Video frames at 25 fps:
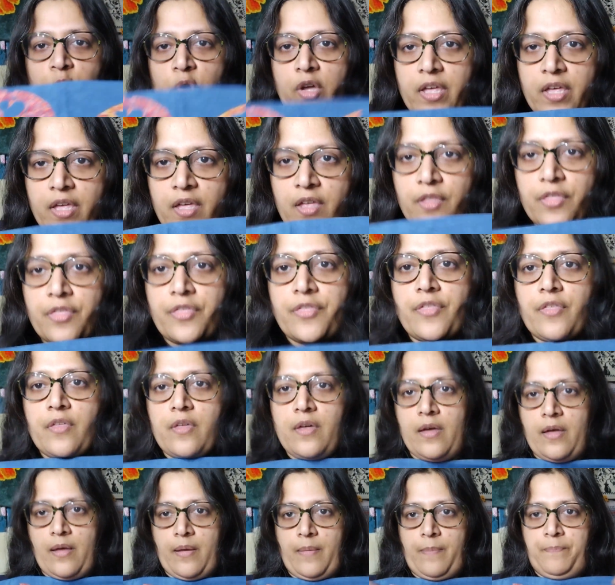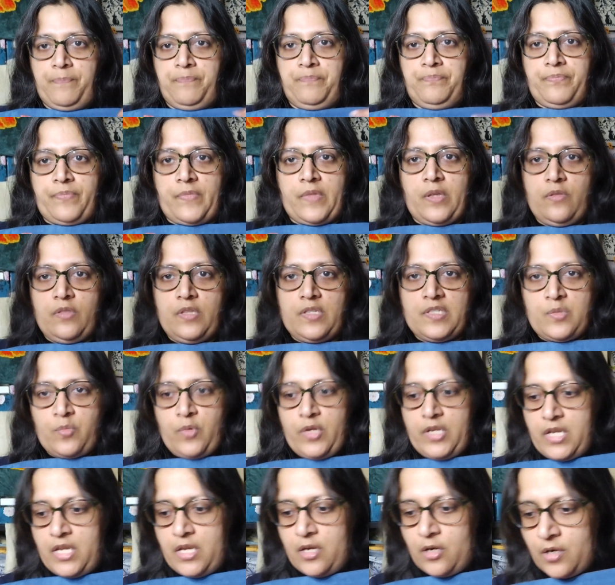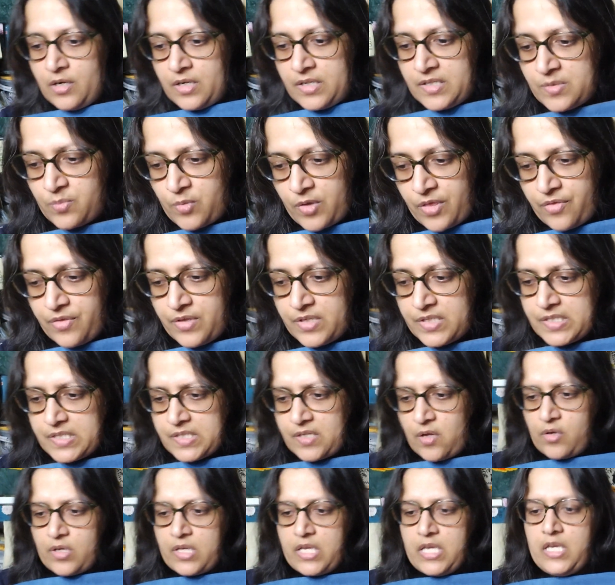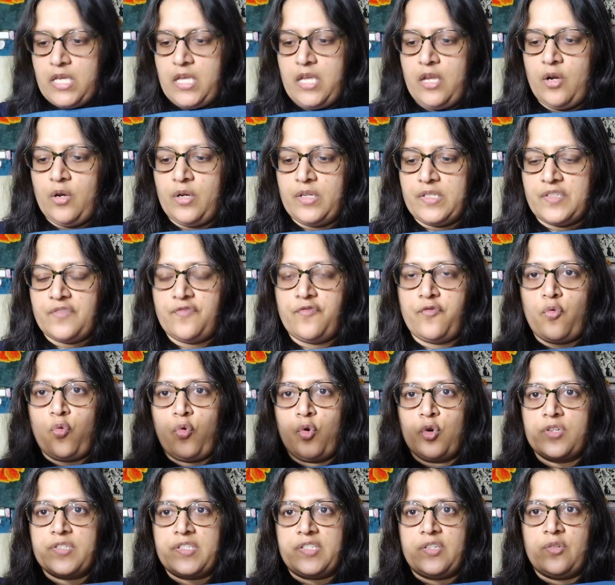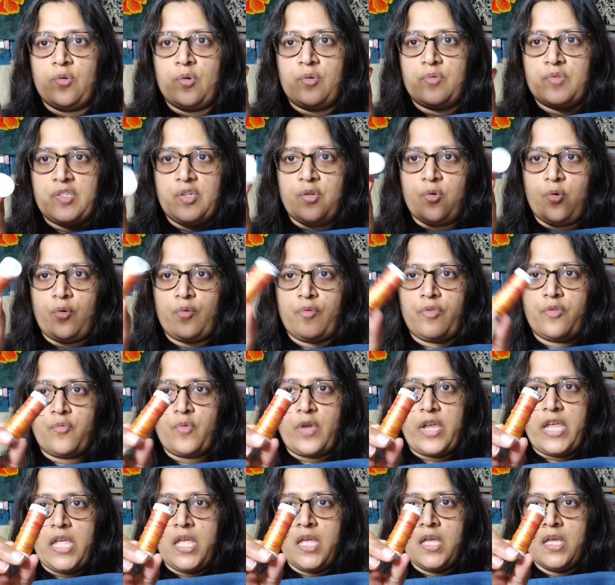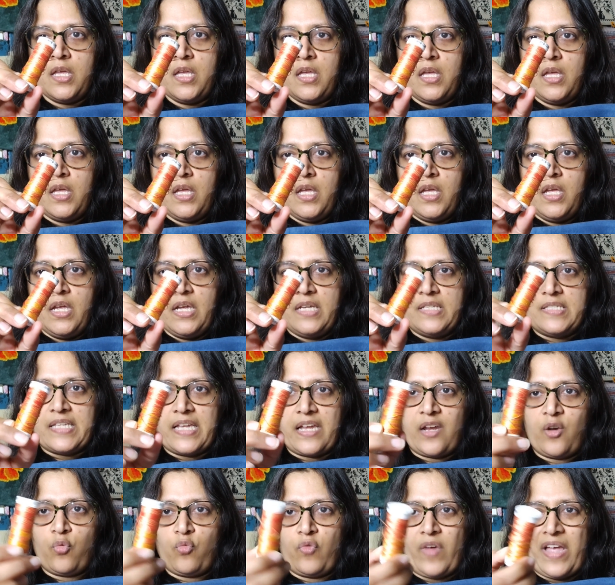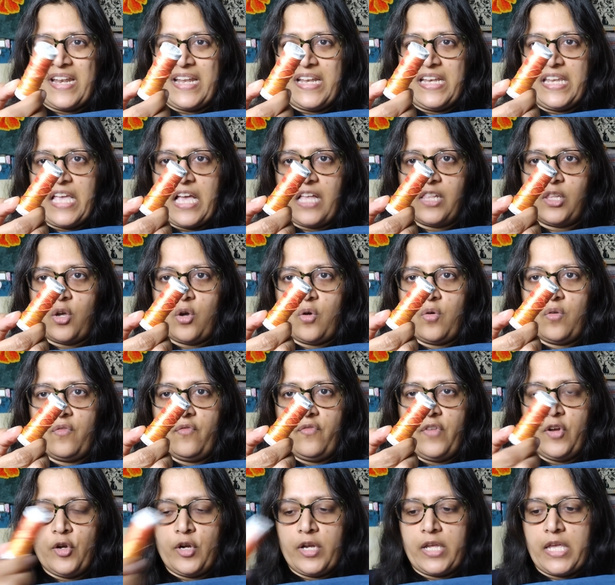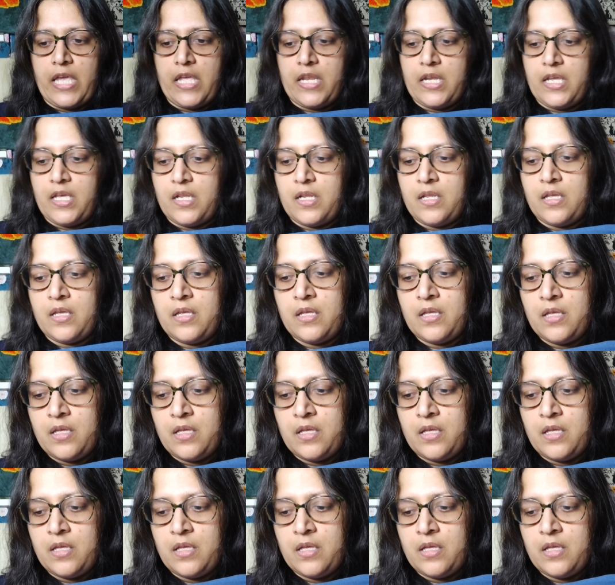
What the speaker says: with, this one here is with this sulky here. It's 4003. It's like a red and yellow variegated.